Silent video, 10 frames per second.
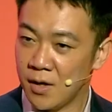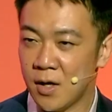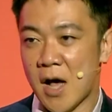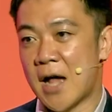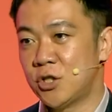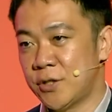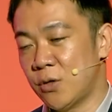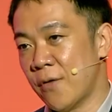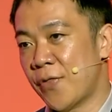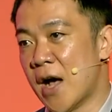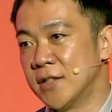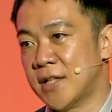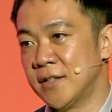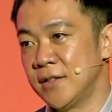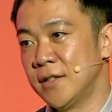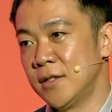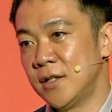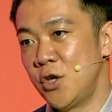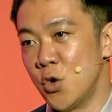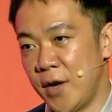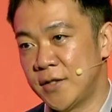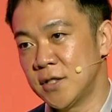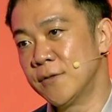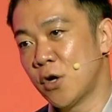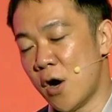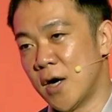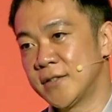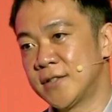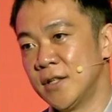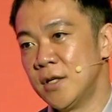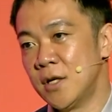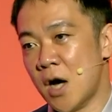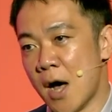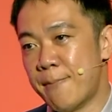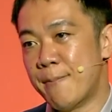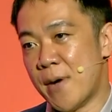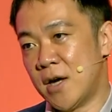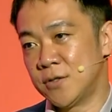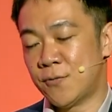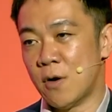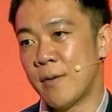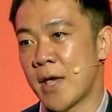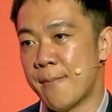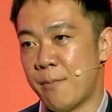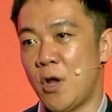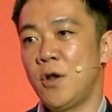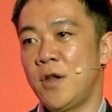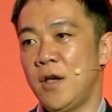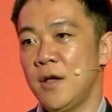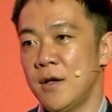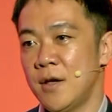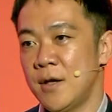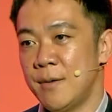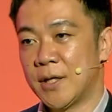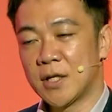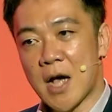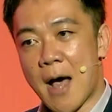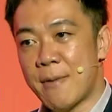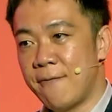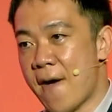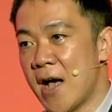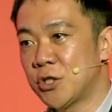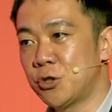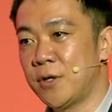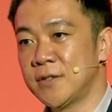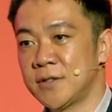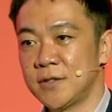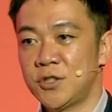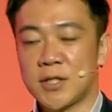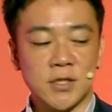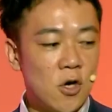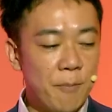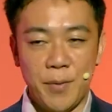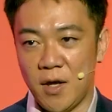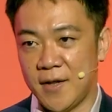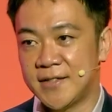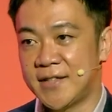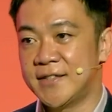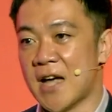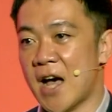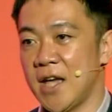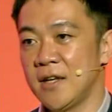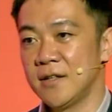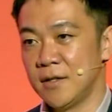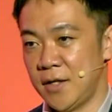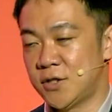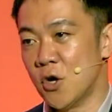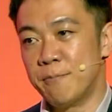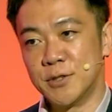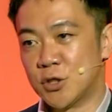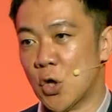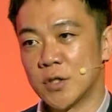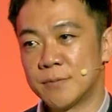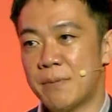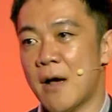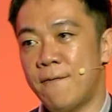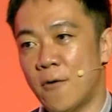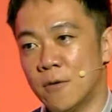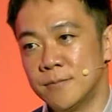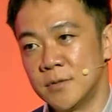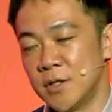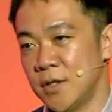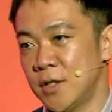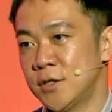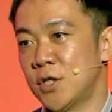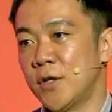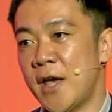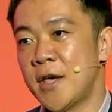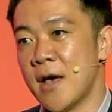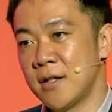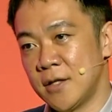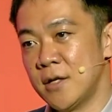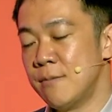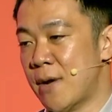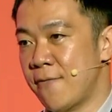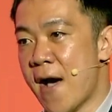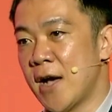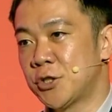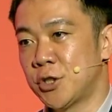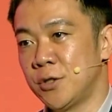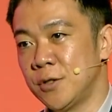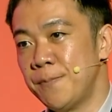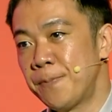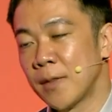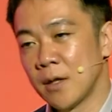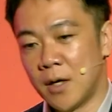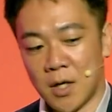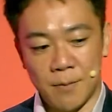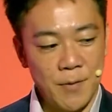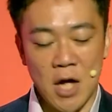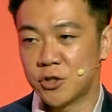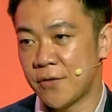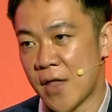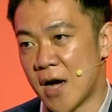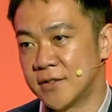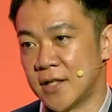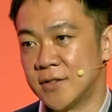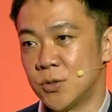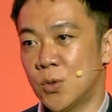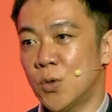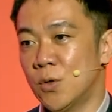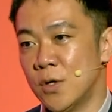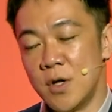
100 or 1,000 units of the cars are upper bound for our capability. But car manufacturers just copy this design. It's open source platform. So they can manufacture 100,000 or